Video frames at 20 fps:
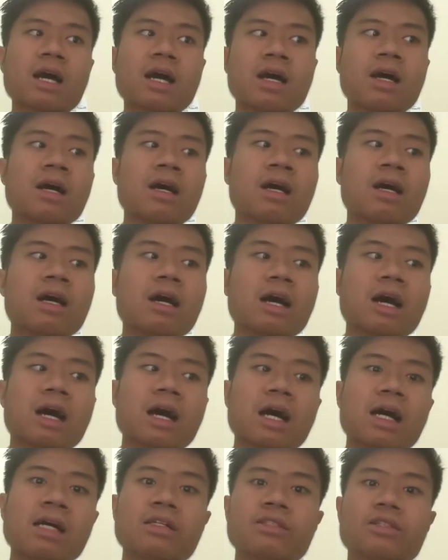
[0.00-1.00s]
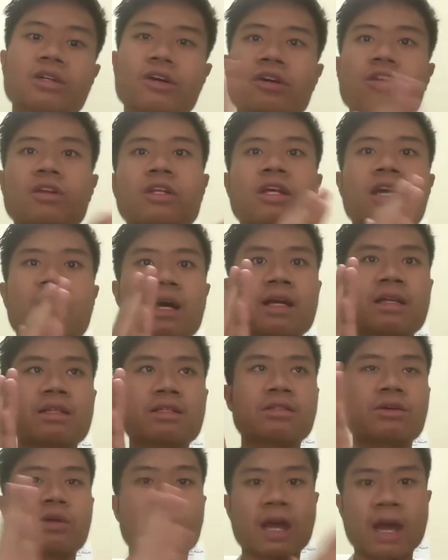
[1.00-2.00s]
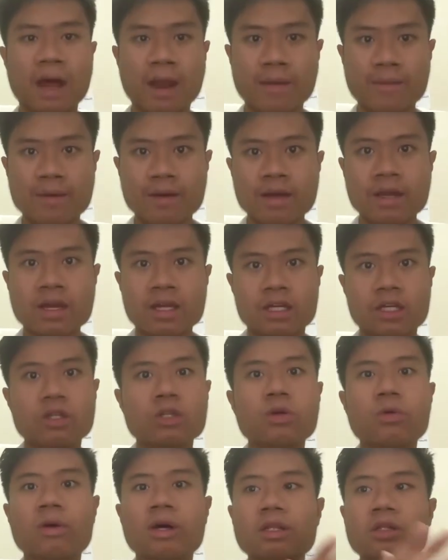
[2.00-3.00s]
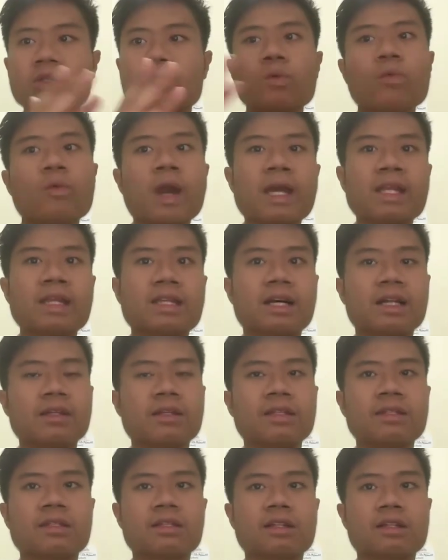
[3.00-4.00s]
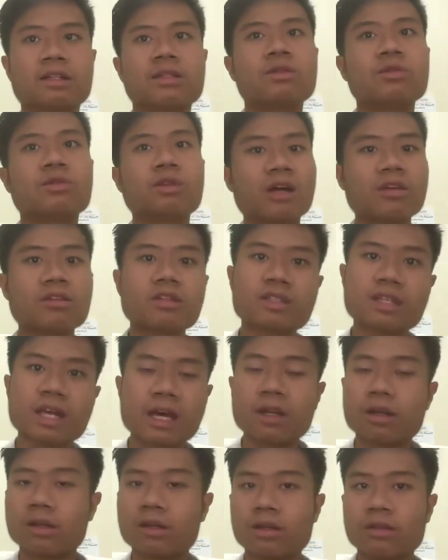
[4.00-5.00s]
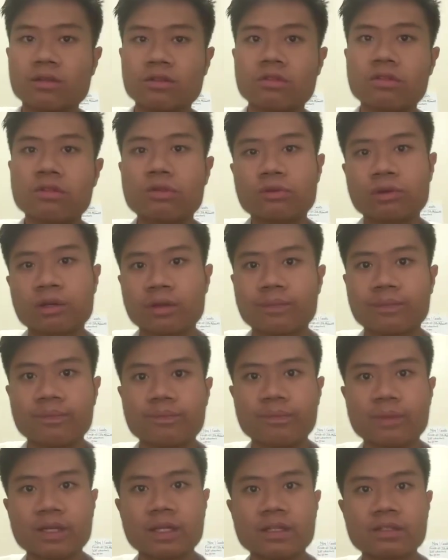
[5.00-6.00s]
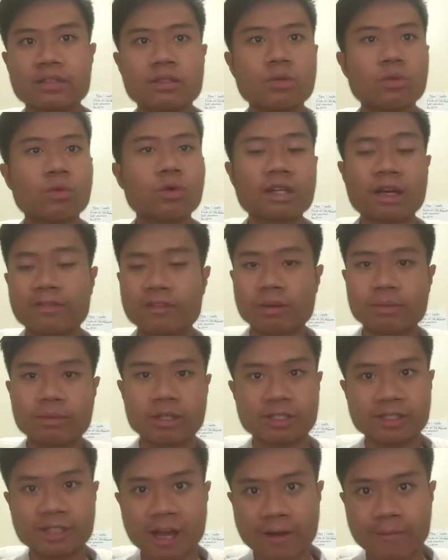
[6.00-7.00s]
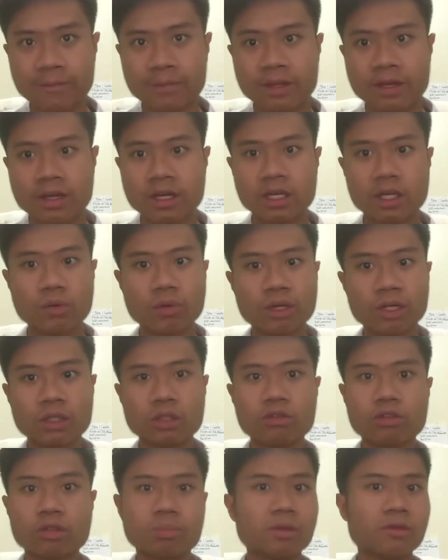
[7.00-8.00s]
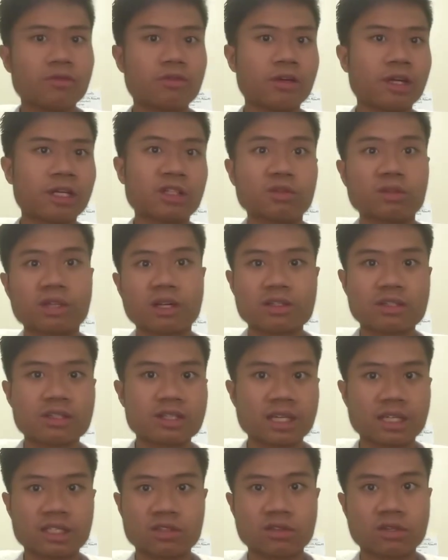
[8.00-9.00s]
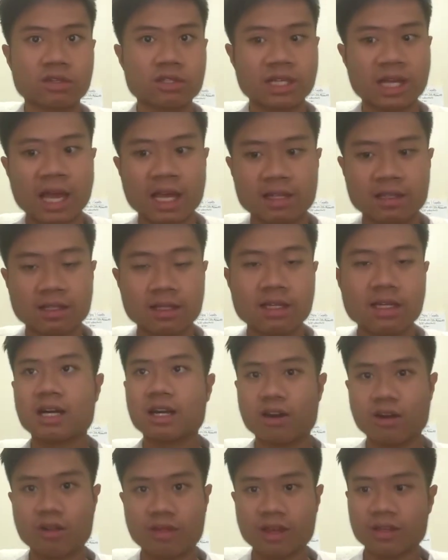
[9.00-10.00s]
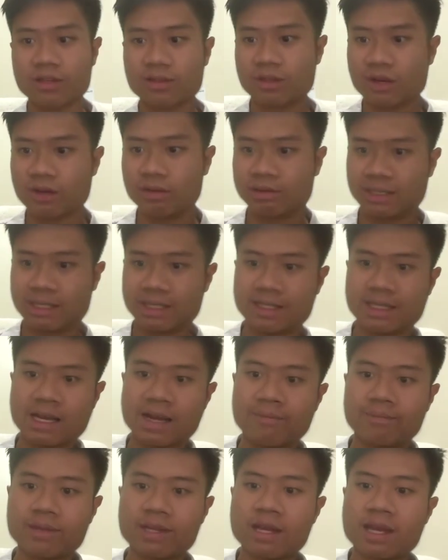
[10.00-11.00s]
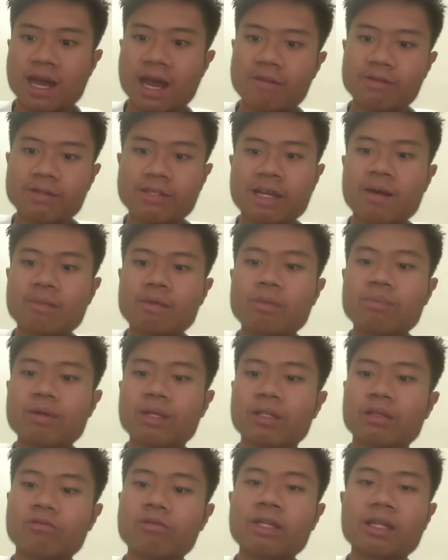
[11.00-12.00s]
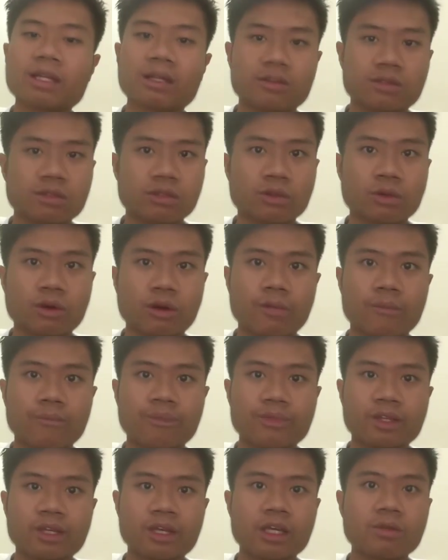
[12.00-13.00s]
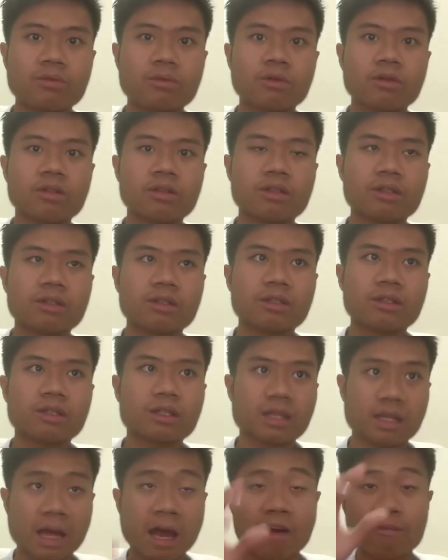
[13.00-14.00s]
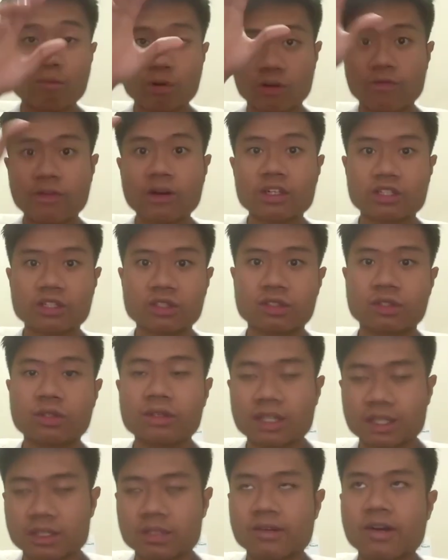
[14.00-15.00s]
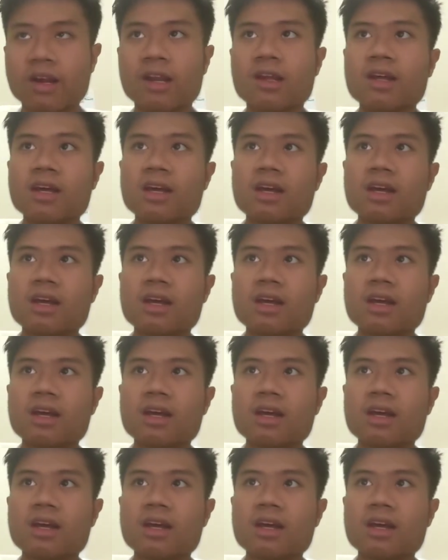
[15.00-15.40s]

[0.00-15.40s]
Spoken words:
uh, as early as you can. You don't want to wait until 2010 to do it because you won't have that much time. You want to do it before like 2006, 2008. Another thing to note is that every time you build a retail store, it will have more functional units, right?